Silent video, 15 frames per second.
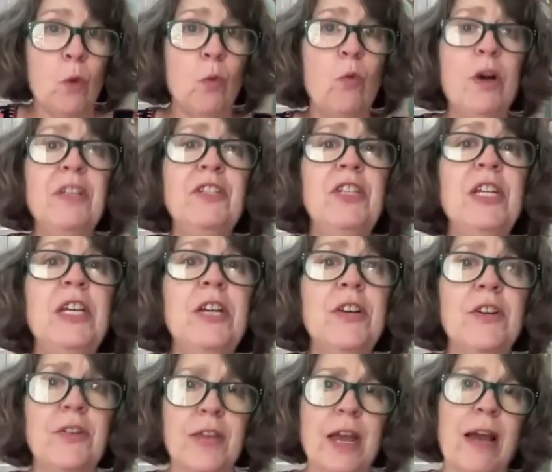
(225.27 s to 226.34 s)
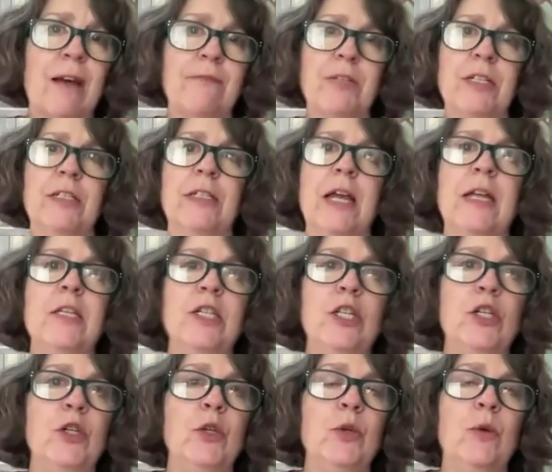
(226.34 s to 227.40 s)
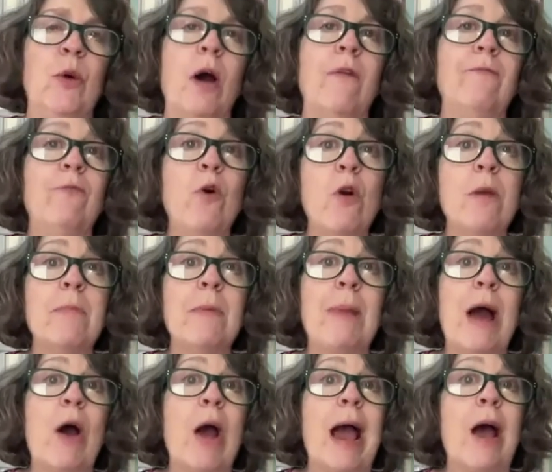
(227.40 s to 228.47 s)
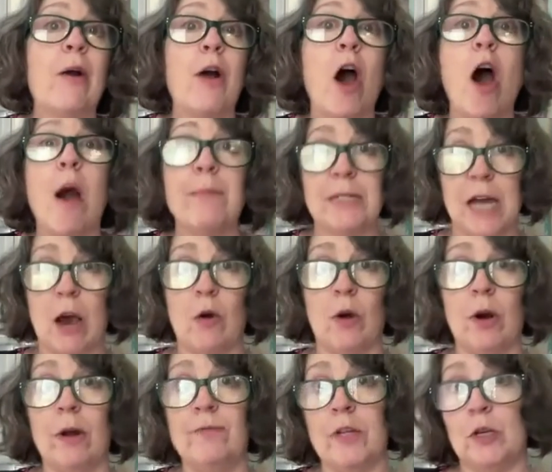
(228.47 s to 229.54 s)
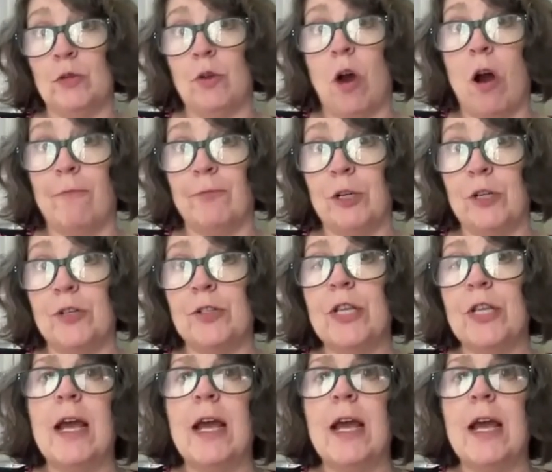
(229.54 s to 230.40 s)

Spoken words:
Once a year, they have to send you a form about how to opt out of those offers.